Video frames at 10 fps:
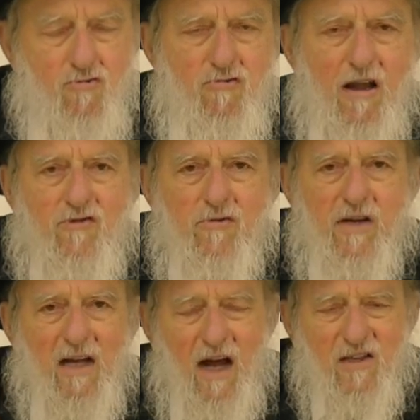
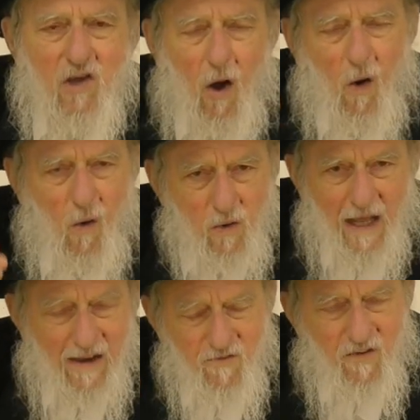rendering us whole
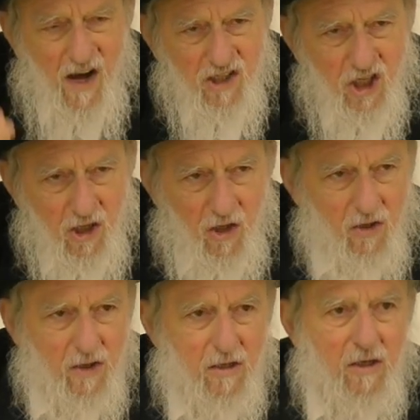and
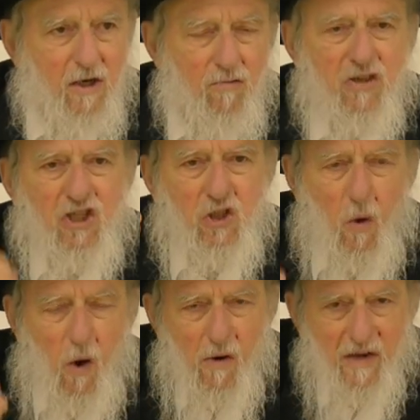functional,
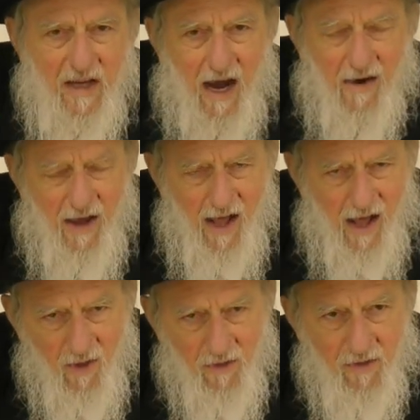restoring our
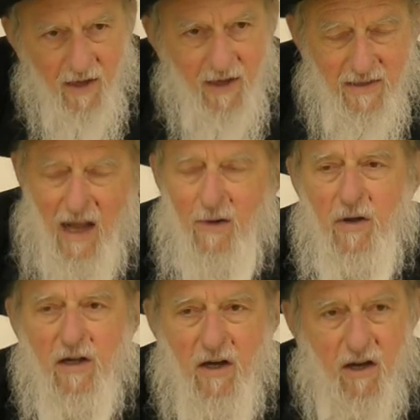health. Now you
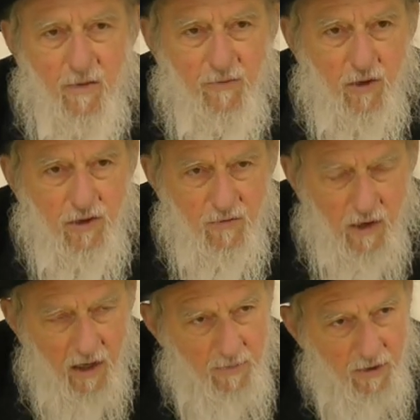want to cut off my foot? You've
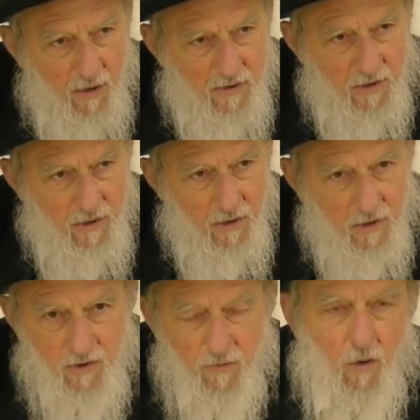got to be crazy.
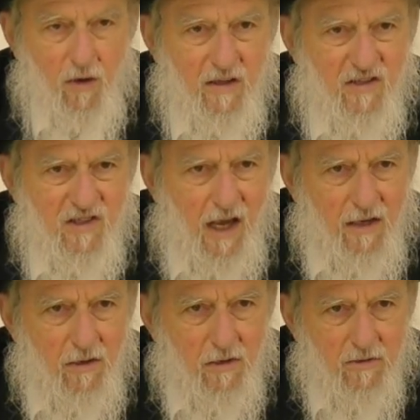You've gone
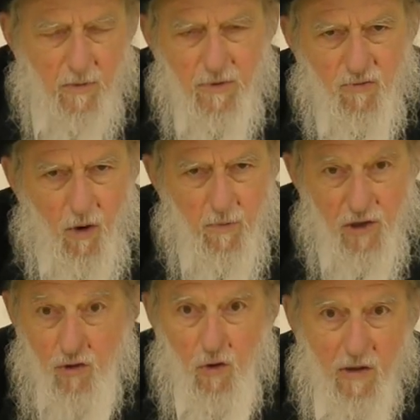insane. Something's wrong
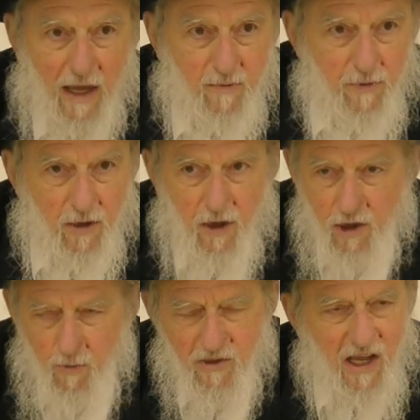with you. You don't like me.
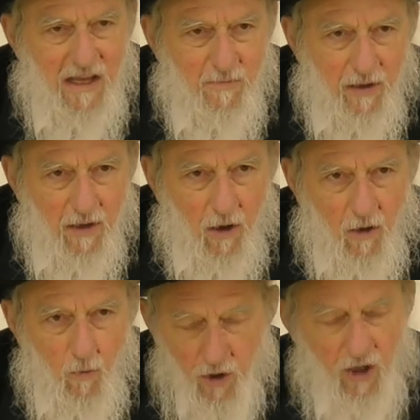You must hate me.
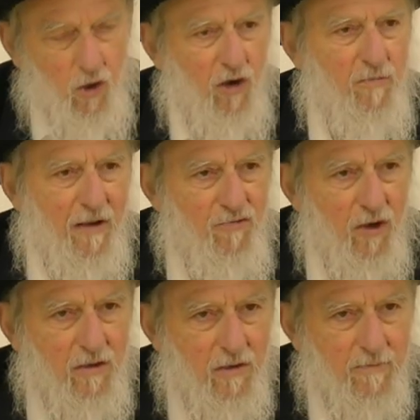We're going to cut off my foot?